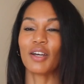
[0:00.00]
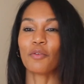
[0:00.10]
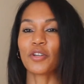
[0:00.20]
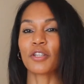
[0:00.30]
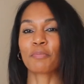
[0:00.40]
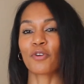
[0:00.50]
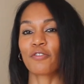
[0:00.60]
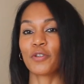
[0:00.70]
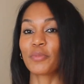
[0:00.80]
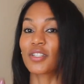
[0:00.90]
When the
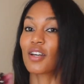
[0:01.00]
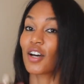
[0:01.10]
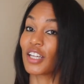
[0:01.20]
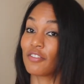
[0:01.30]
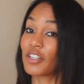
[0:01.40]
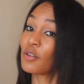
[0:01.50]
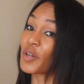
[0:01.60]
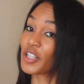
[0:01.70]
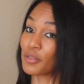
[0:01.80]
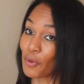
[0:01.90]
perfume is not giving
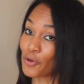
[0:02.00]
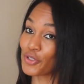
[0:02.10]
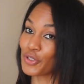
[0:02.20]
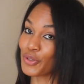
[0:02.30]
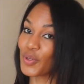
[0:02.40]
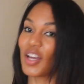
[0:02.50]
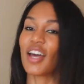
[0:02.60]
what it's supposed to,